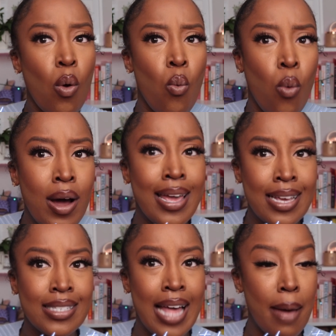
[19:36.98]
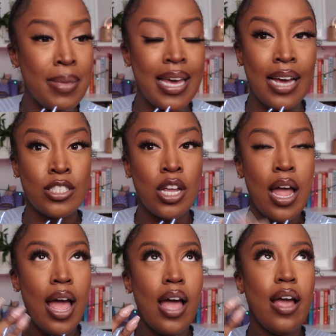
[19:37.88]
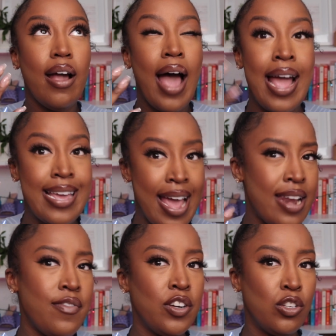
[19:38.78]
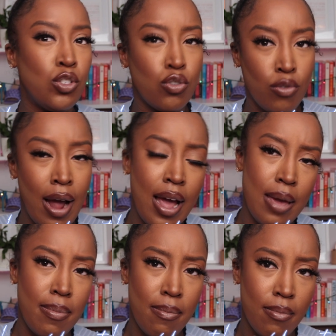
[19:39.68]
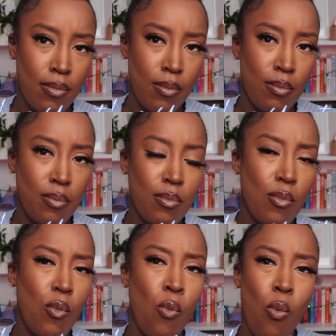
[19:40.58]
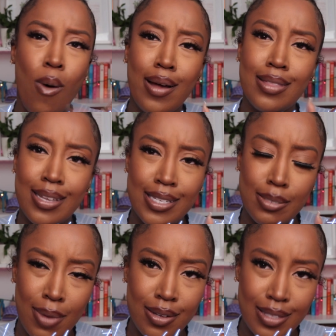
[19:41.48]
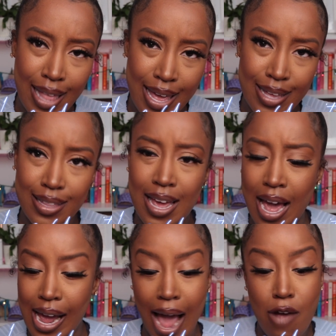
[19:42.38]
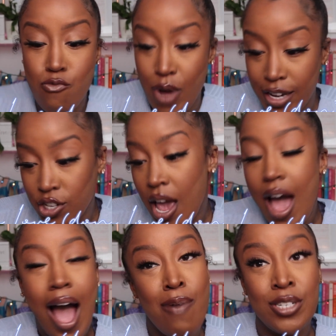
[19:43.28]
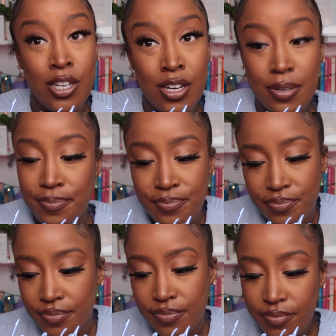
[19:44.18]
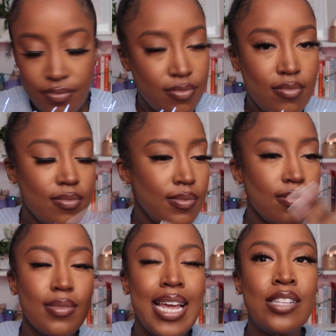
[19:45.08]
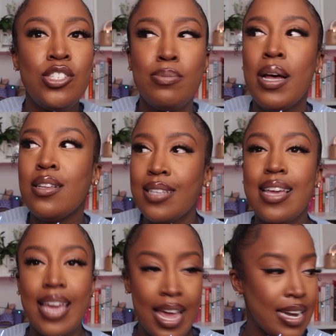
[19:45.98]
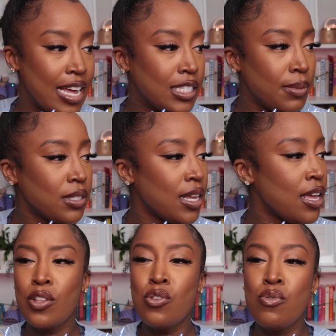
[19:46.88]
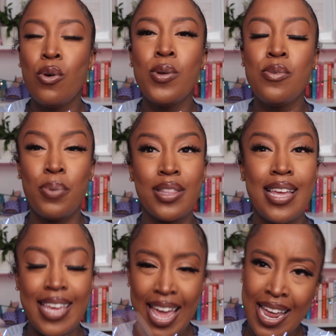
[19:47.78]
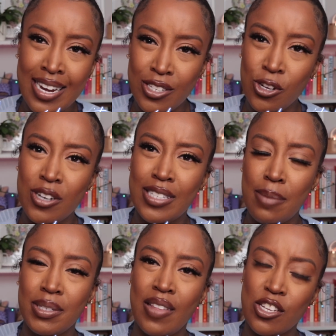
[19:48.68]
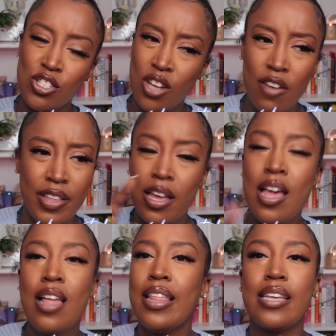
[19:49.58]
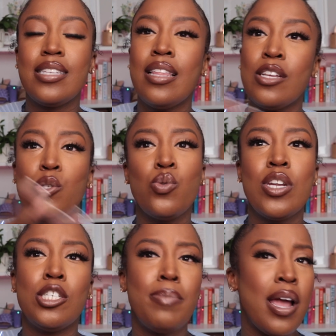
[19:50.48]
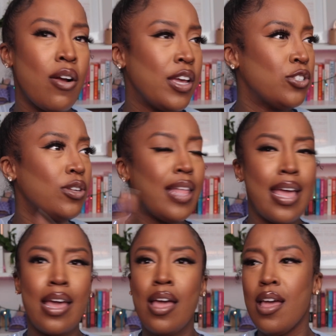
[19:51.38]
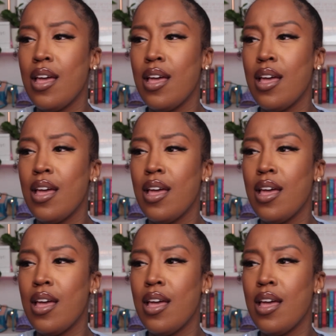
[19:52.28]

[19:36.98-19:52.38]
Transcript: What is that? Because I can't even describe what this smells like. Like, I wish I could. It smells like candy. It smells like, you know when you put like candy, certain types of like soft, like say like Swedish berries or like